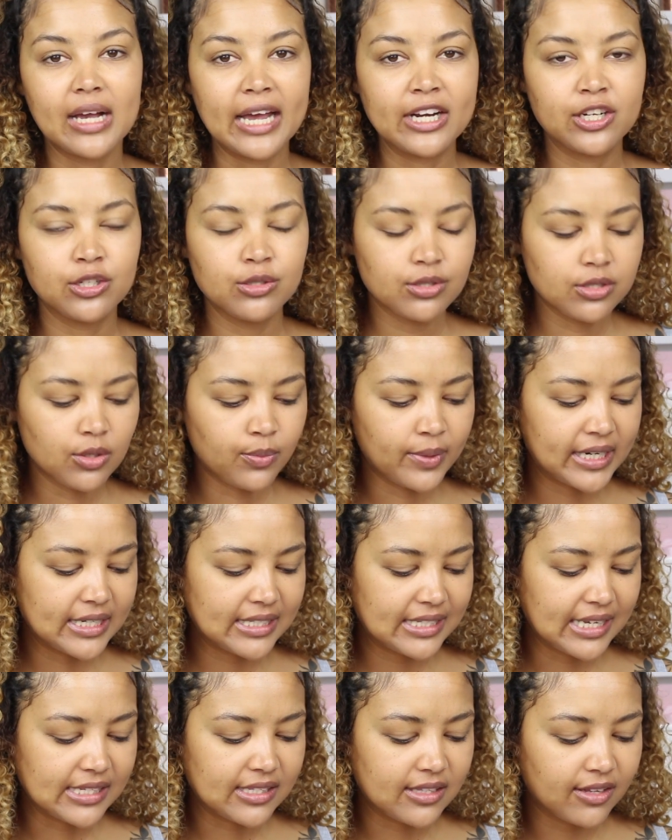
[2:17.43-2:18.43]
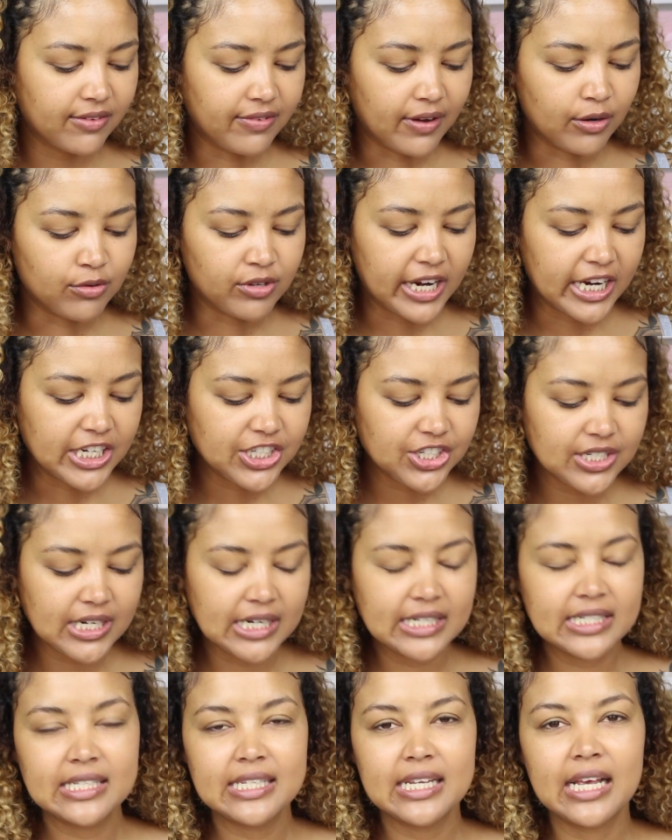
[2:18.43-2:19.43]
I do still want to test the foundation
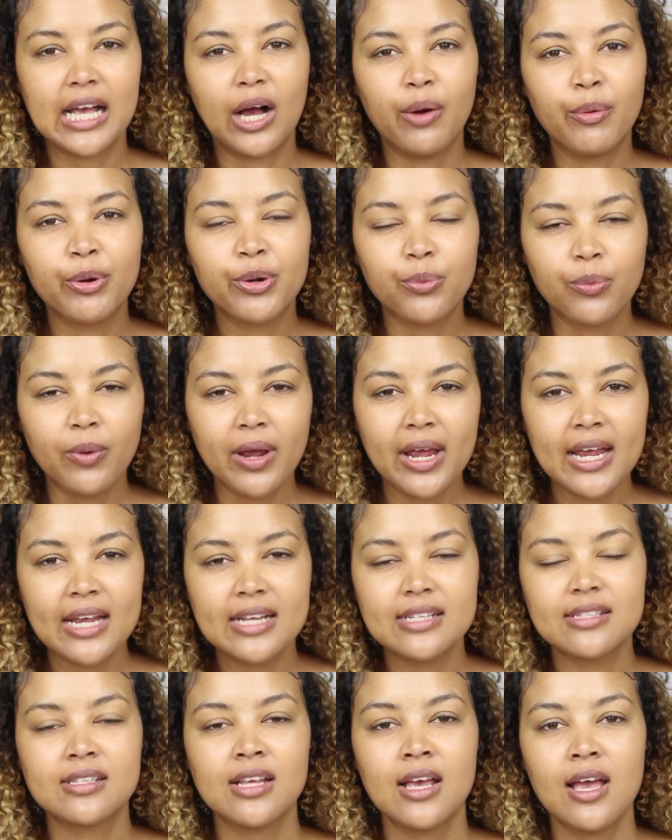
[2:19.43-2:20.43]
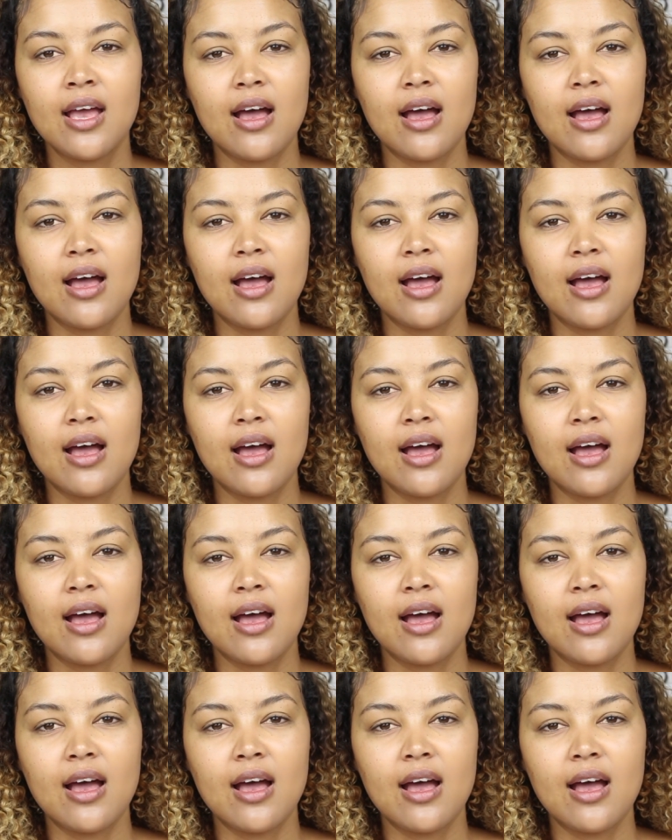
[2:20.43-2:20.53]
and see how it wears